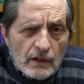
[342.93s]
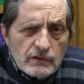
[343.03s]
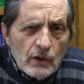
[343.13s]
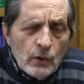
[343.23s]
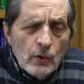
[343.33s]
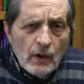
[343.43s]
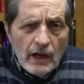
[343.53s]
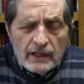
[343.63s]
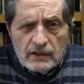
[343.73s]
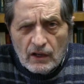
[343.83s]
So
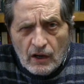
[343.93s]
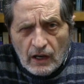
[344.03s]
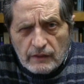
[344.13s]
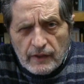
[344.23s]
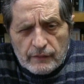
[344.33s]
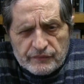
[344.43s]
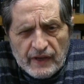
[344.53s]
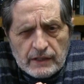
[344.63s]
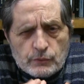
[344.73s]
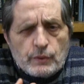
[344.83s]
at the heart of our
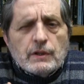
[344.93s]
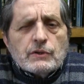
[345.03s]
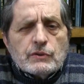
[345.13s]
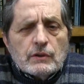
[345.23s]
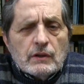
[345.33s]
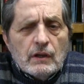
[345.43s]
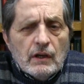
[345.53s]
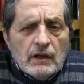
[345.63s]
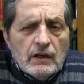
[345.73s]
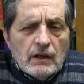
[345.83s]
faith tradition,
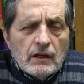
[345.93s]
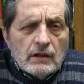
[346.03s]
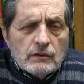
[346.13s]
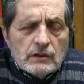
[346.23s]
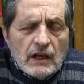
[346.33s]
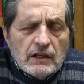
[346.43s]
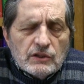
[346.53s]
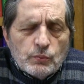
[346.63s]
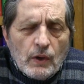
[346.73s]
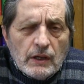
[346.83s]
it
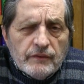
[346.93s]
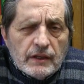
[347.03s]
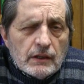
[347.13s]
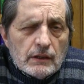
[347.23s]
is one of